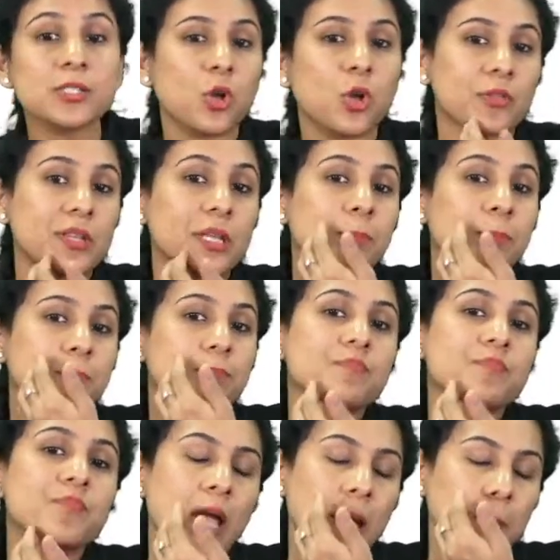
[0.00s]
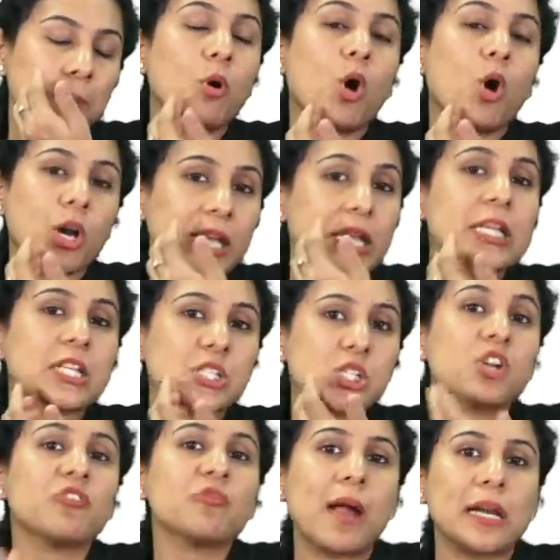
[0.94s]
is on the body
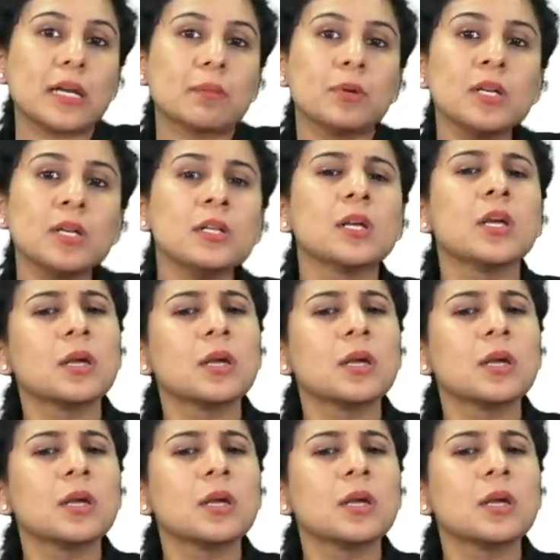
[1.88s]
region of mandible,